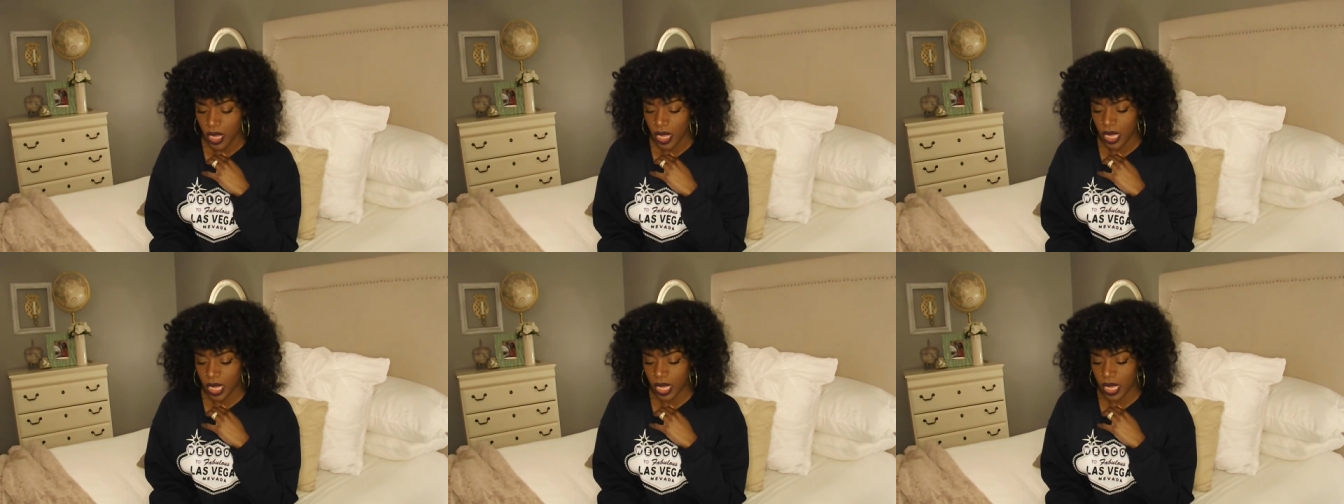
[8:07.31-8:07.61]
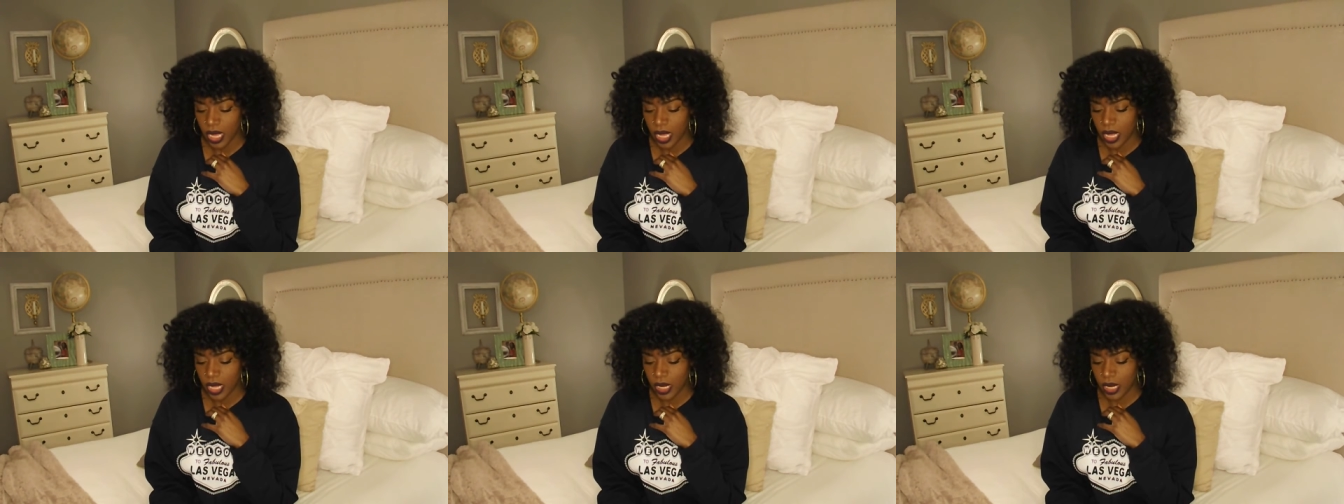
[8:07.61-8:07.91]

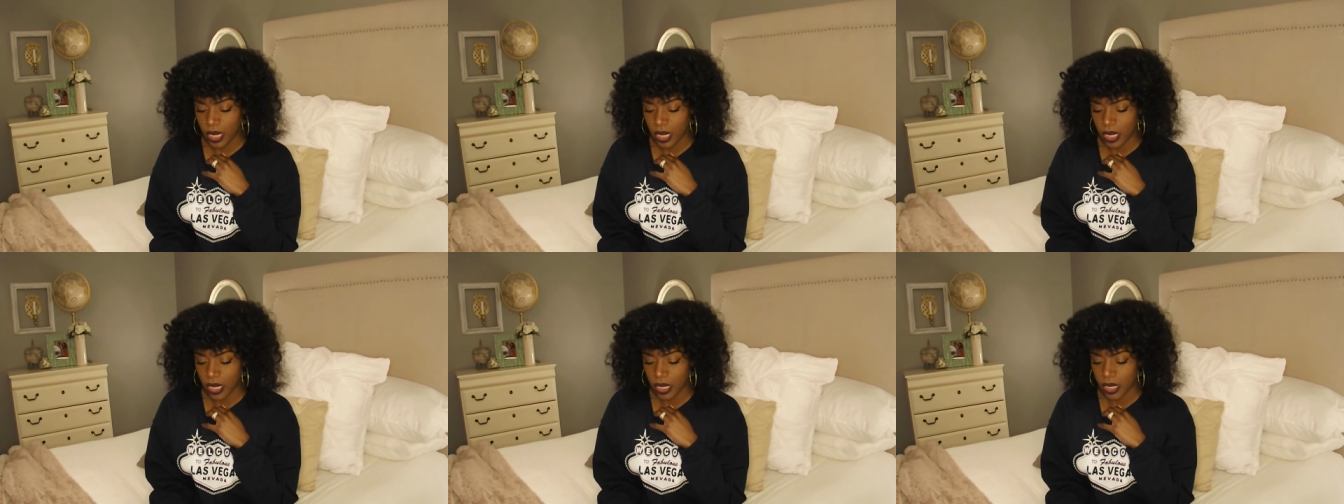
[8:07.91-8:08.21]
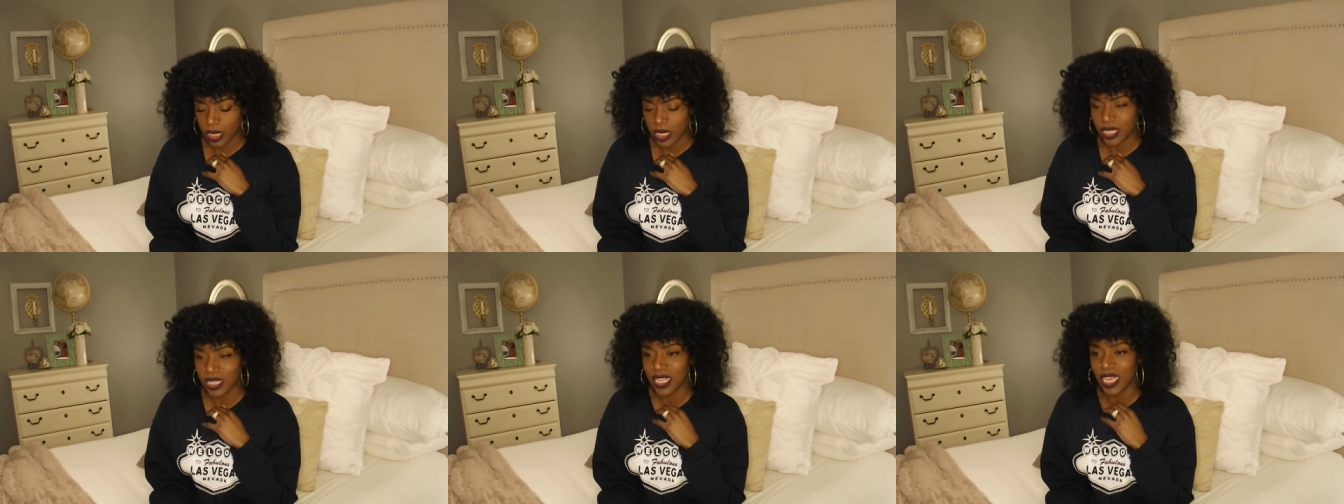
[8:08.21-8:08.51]
and
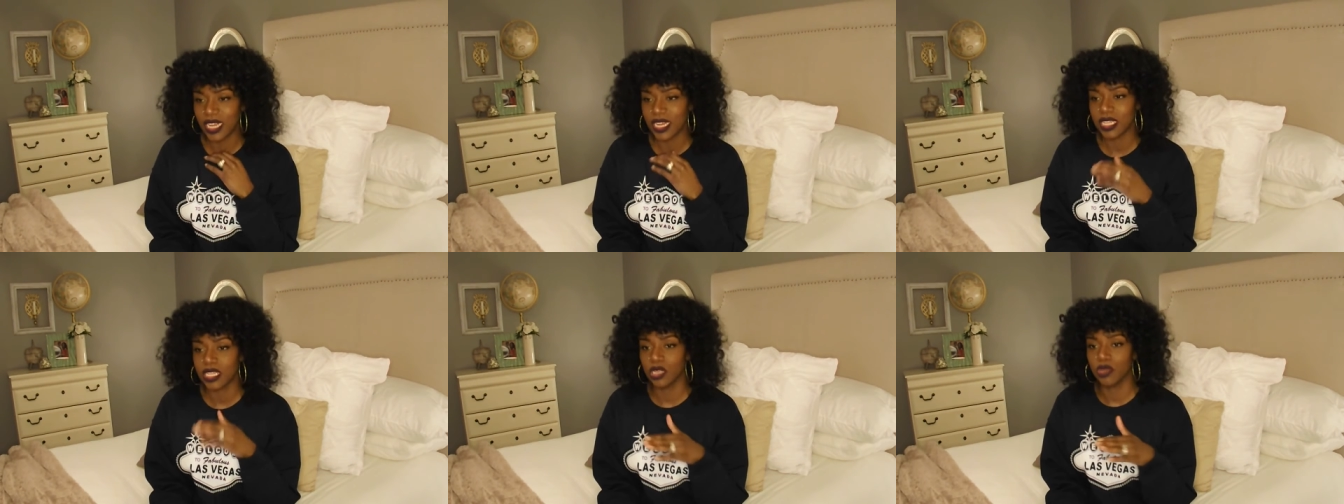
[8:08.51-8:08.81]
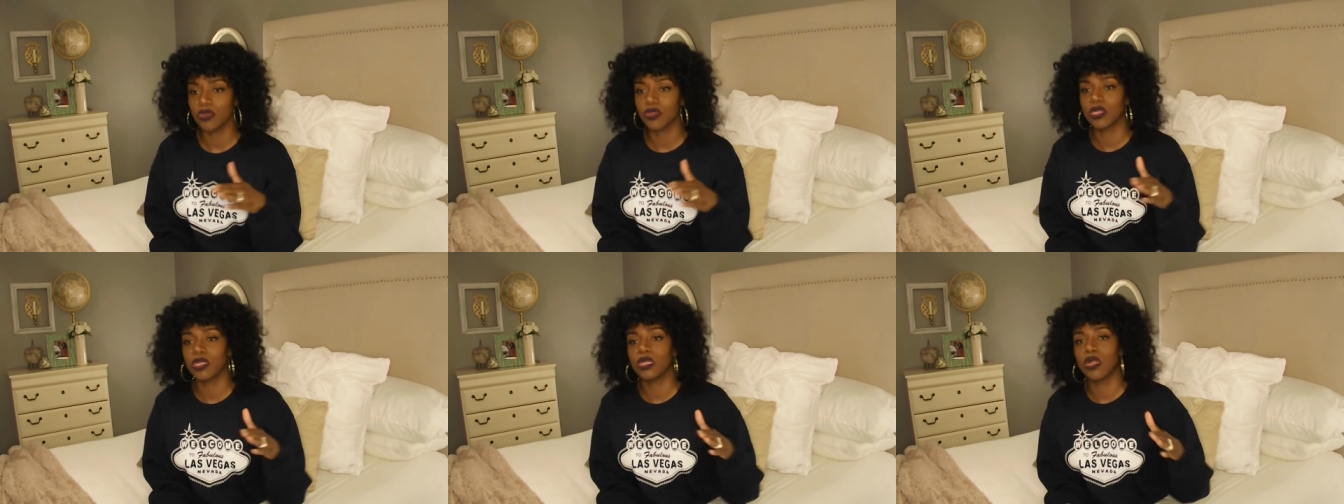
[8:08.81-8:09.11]
it's kind of
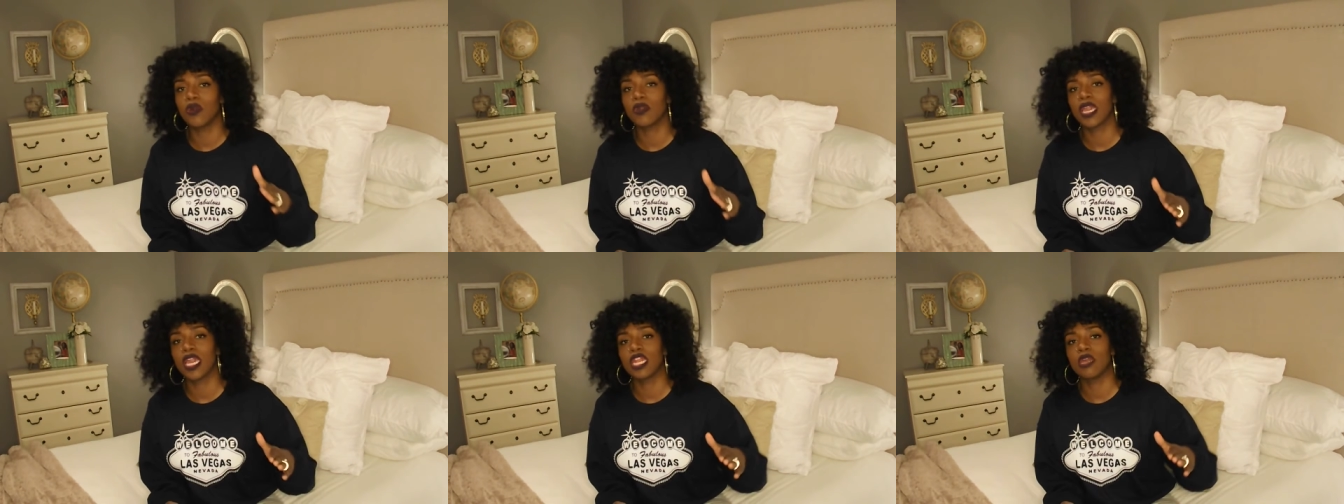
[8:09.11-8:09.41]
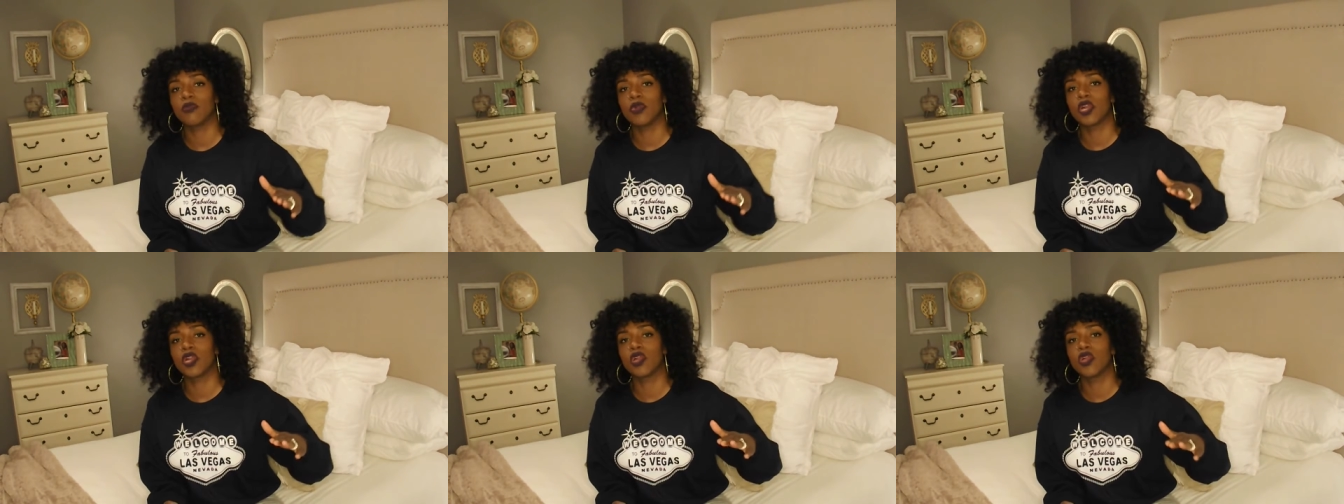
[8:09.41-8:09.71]
centrally
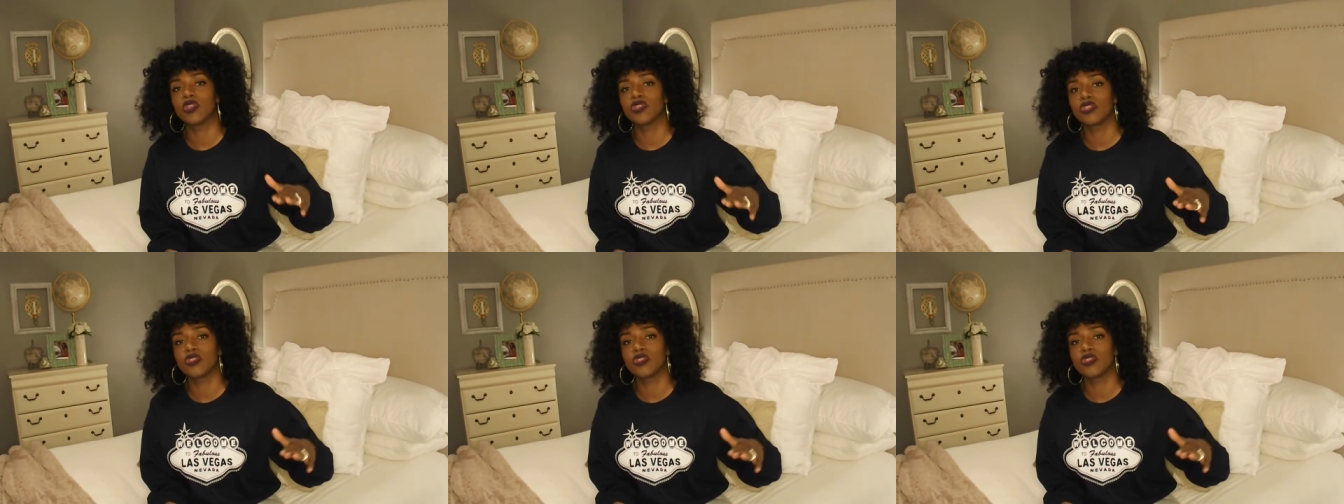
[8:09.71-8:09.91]
located, but